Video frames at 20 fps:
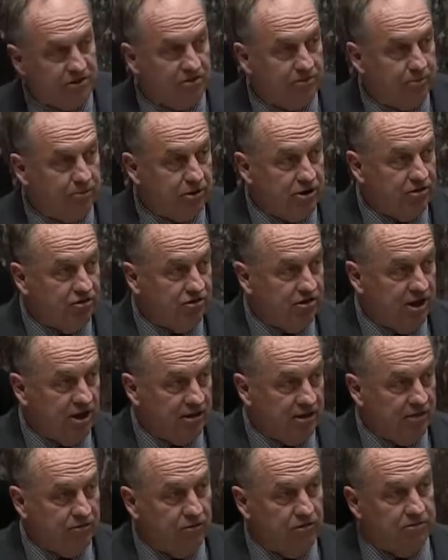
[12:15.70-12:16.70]
appreciate
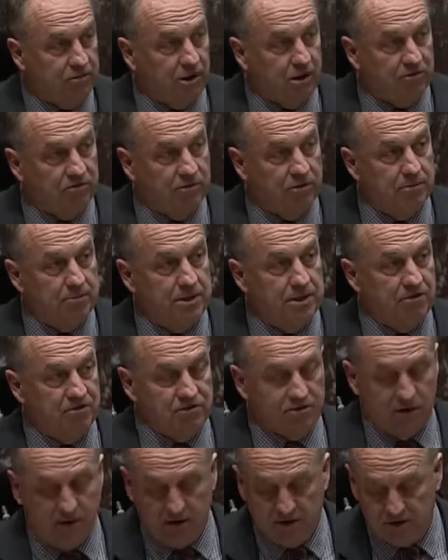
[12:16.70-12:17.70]
the response from the
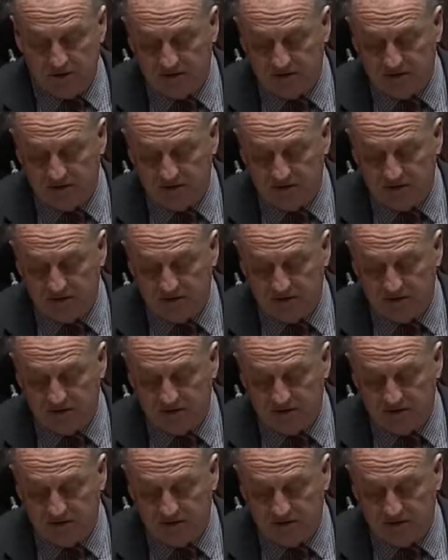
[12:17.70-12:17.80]
minister and her